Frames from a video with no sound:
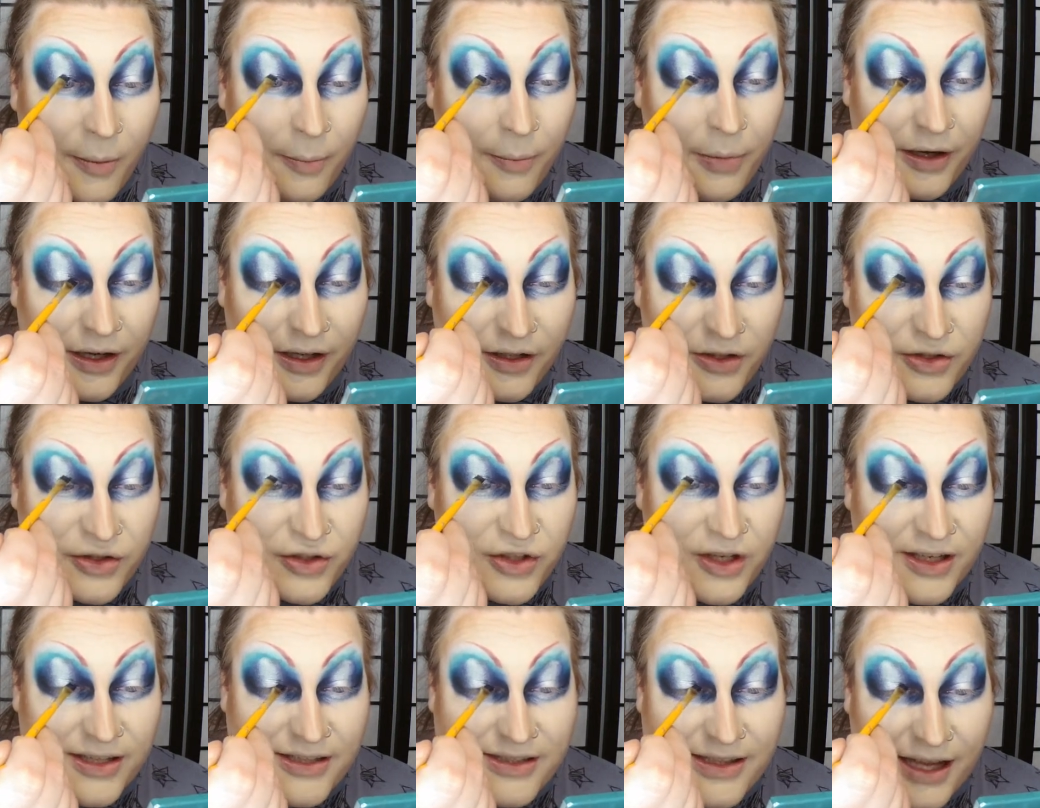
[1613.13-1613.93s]
but it's
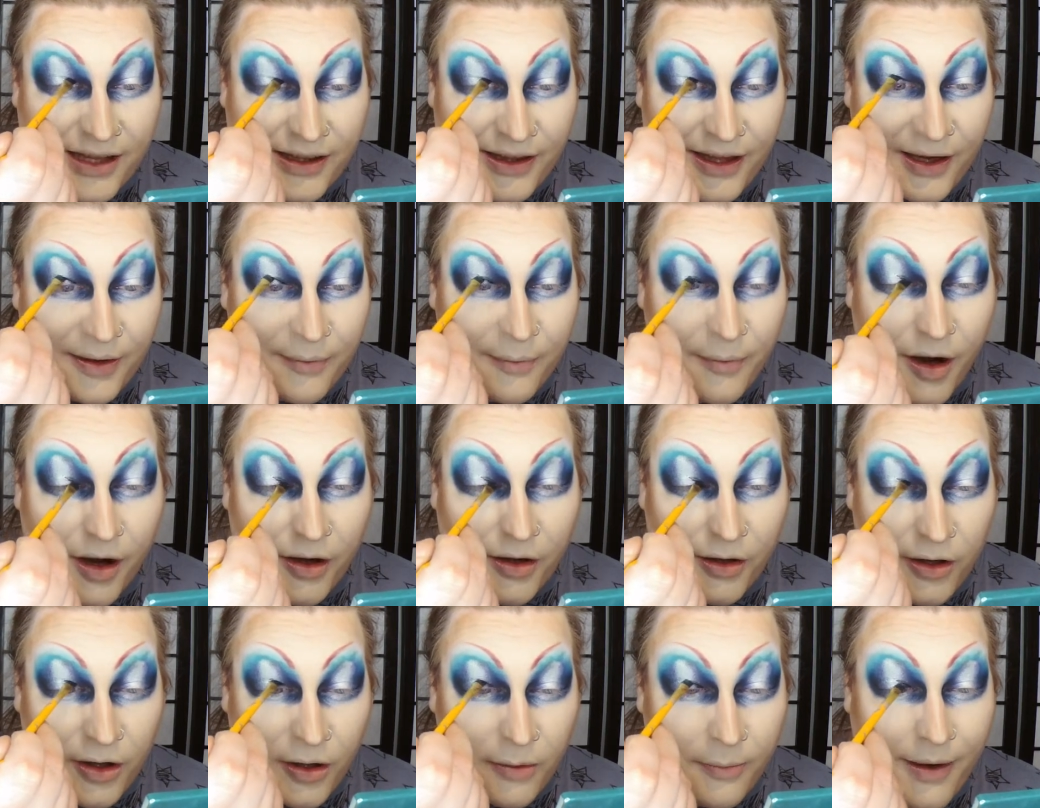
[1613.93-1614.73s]
just that like
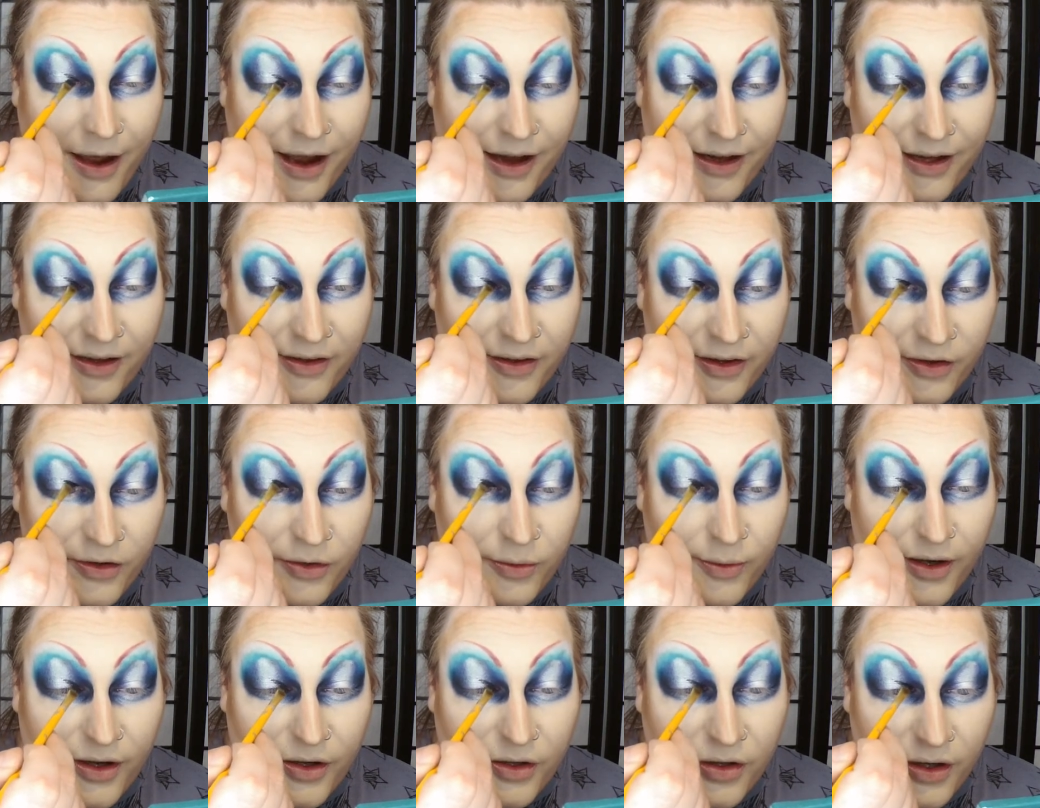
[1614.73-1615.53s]
monochromatic
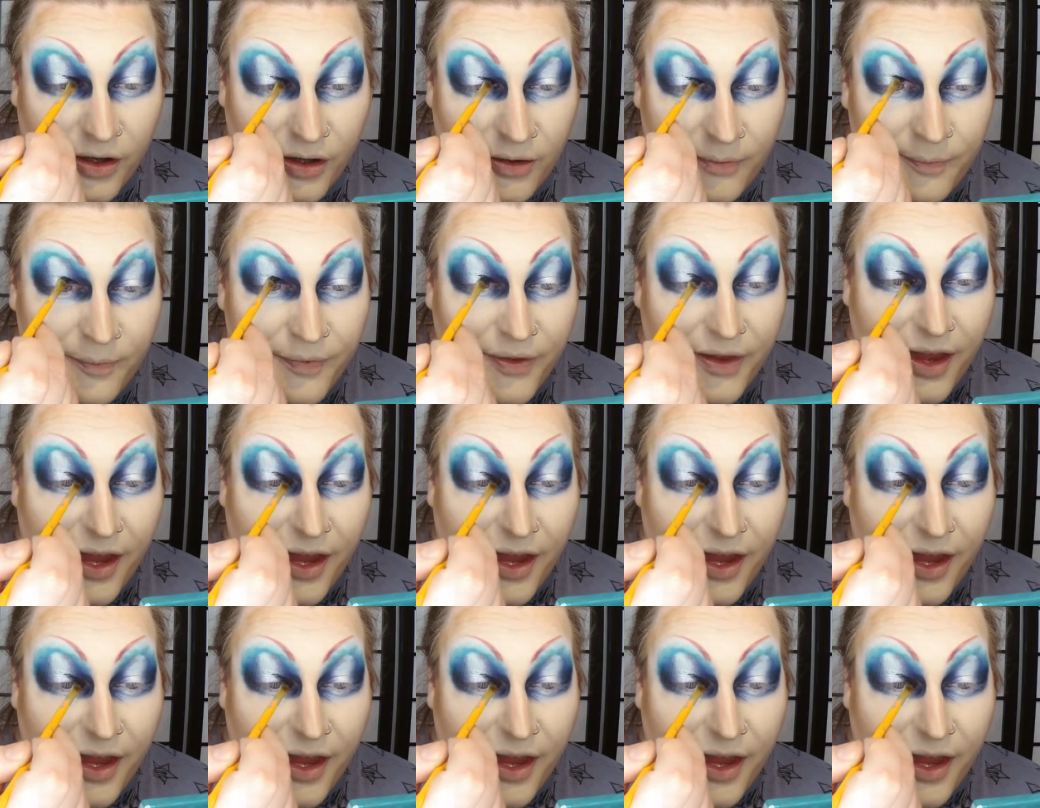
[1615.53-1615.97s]
situation.